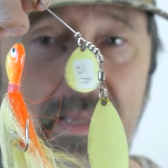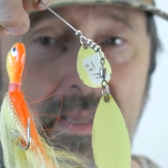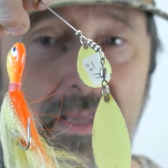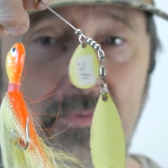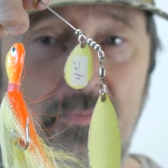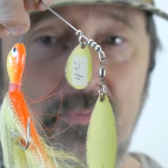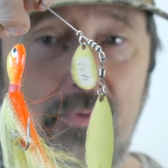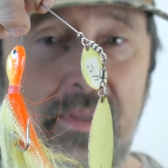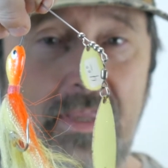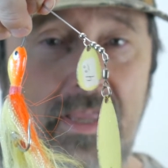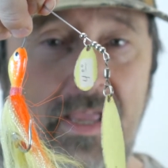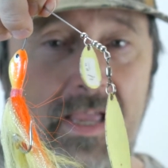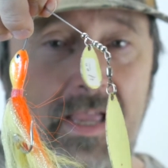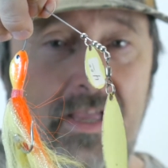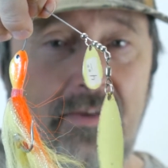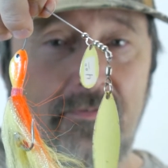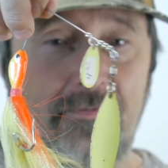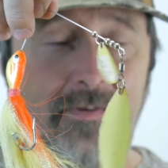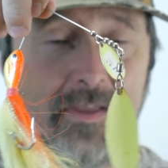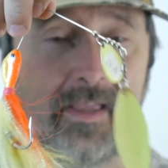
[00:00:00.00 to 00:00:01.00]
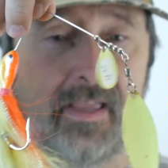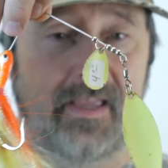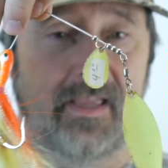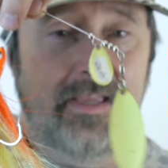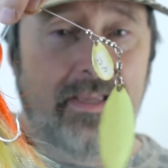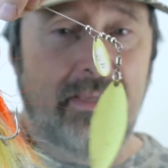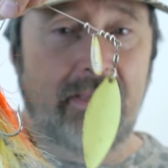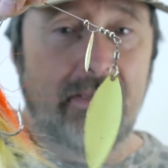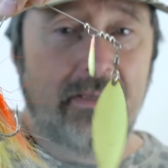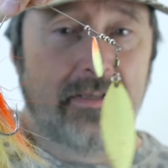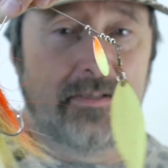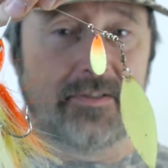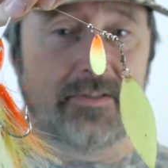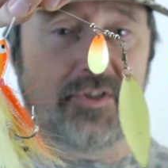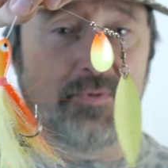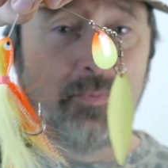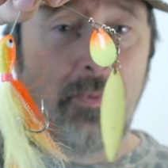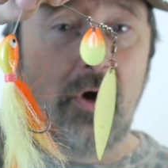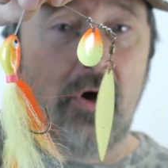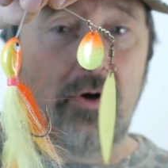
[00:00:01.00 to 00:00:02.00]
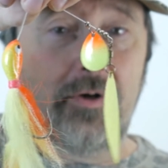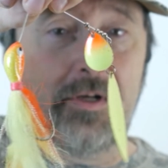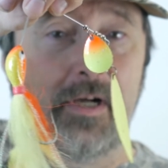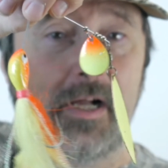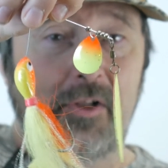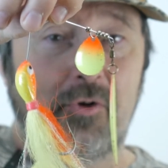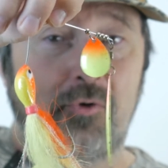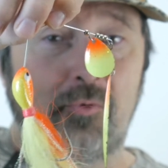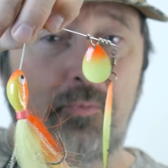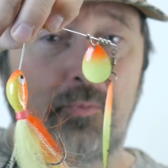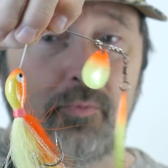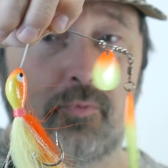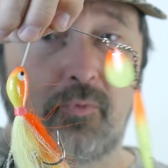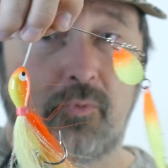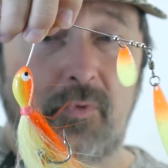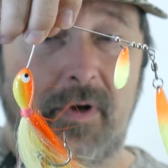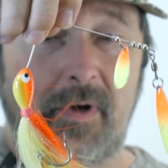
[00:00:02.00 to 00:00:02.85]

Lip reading: and we have a small Colorado